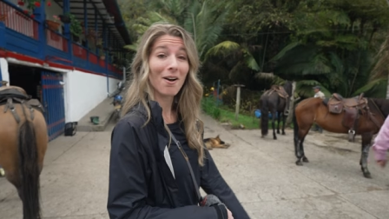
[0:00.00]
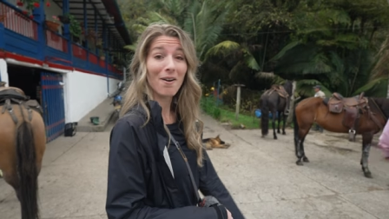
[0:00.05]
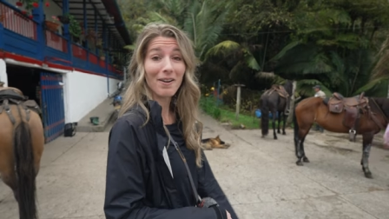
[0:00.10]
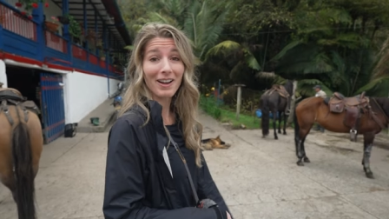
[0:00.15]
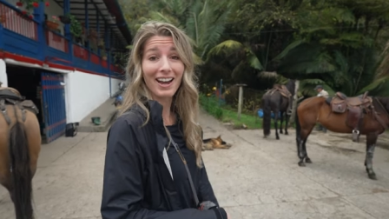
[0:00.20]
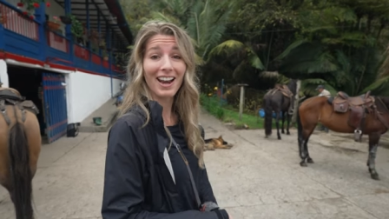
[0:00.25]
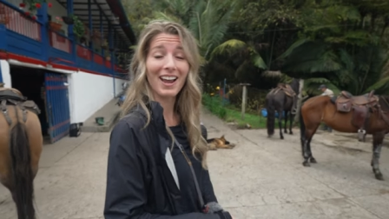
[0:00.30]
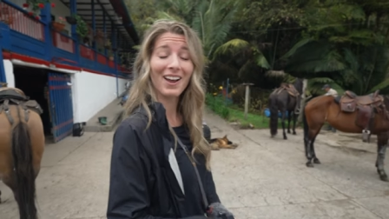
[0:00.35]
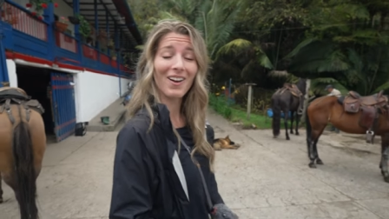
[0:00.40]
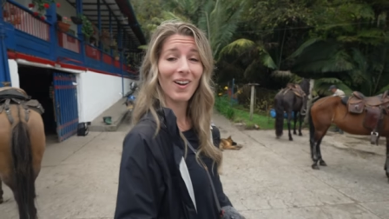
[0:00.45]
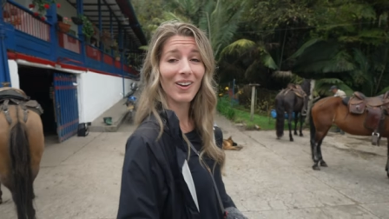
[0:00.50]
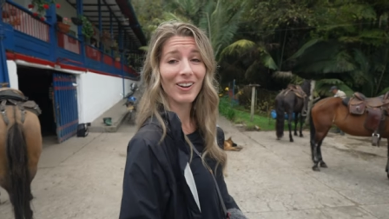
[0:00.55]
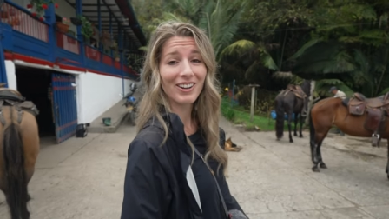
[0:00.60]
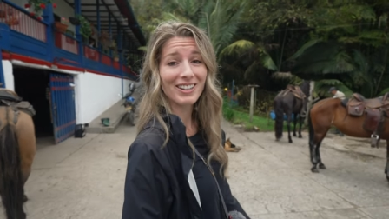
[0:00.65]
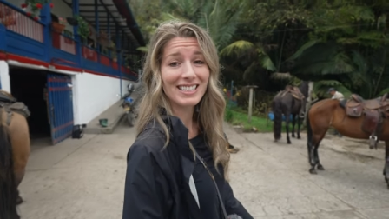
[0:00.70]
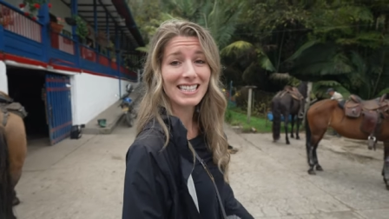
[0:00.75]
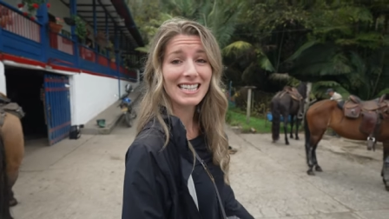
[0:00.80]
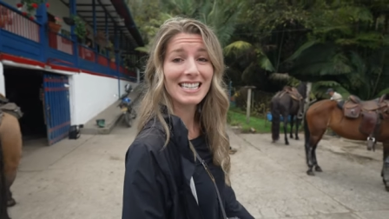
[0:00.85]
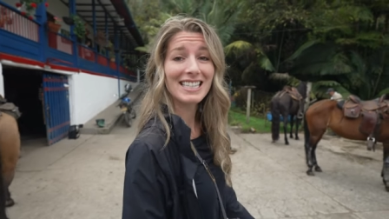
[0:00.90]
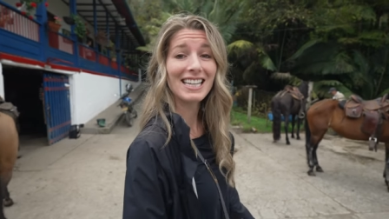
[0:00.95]
oh, can I call her
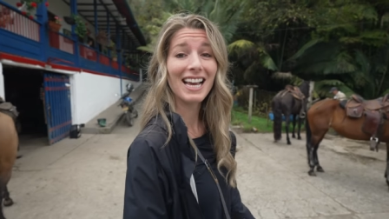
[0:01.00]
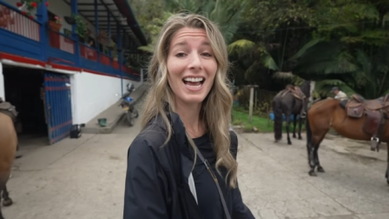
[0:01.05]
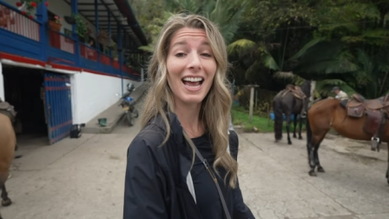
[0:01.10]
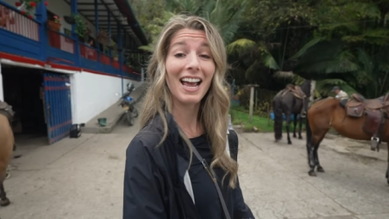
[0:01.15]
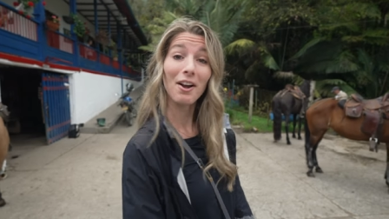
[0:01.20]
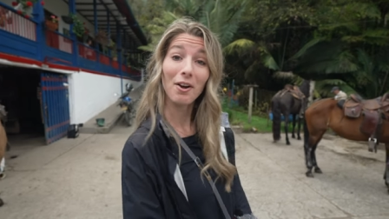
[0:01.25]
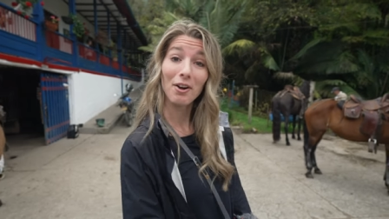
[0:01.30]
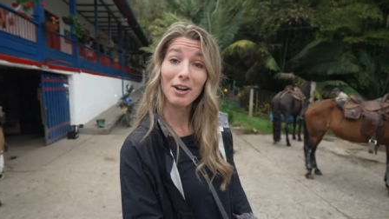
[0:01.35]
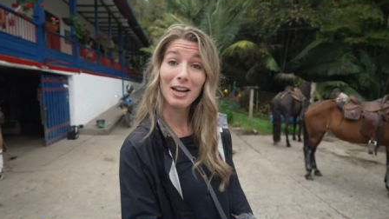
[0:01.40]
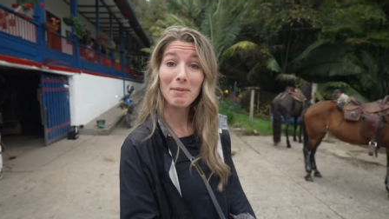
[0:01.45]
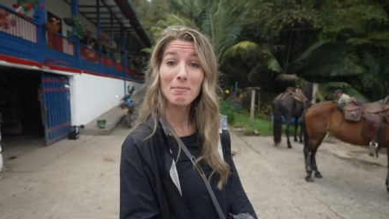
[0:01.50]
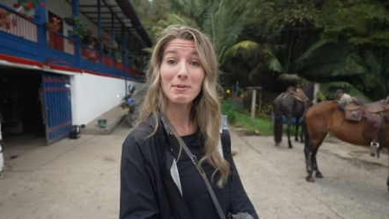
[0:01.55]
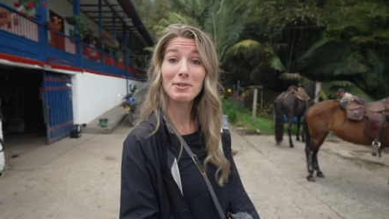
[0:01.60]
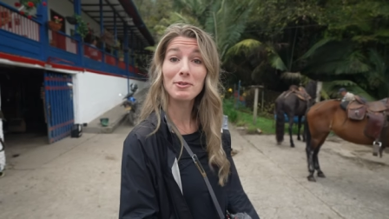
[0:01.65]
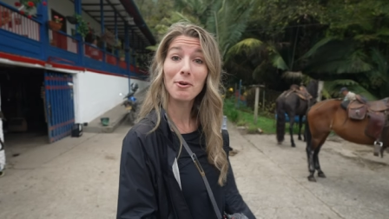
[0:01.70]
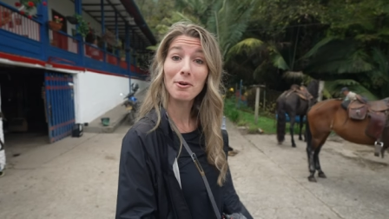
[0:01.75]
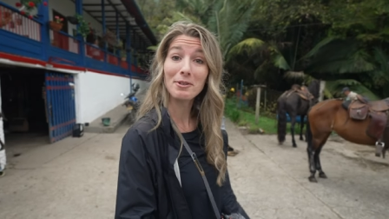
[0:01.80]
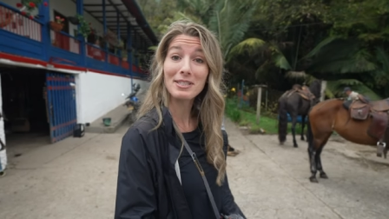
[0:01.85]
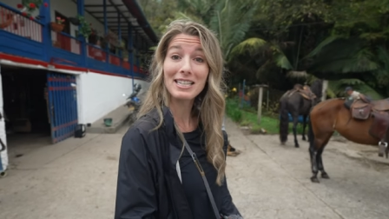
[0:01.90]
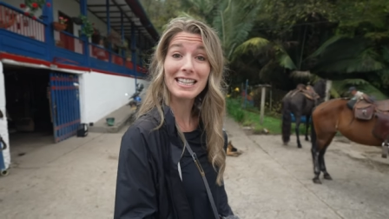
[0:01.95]
Tita? And her name is
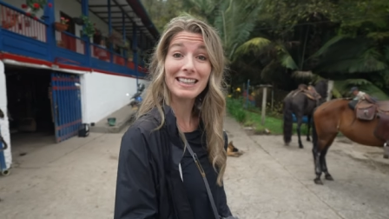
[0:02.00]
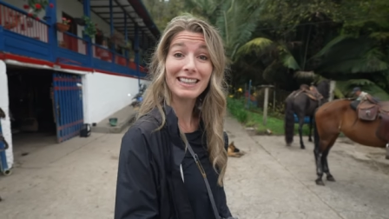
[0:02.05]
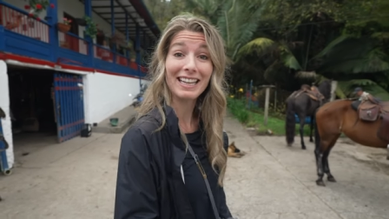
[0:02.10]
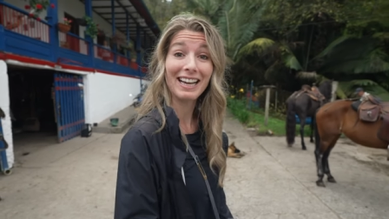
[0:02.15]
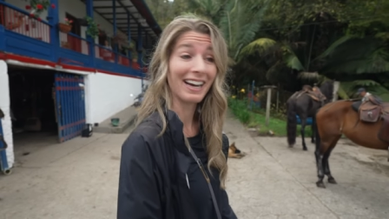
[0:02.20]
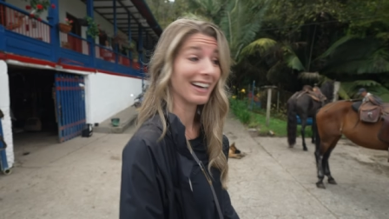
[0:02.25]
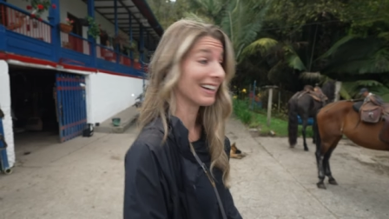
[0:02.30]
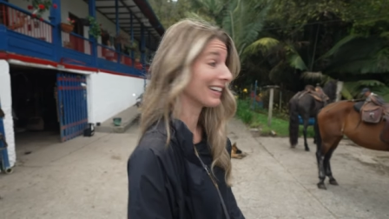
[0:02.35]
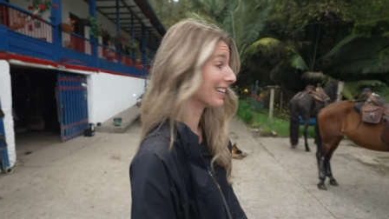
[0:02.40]
Rosita.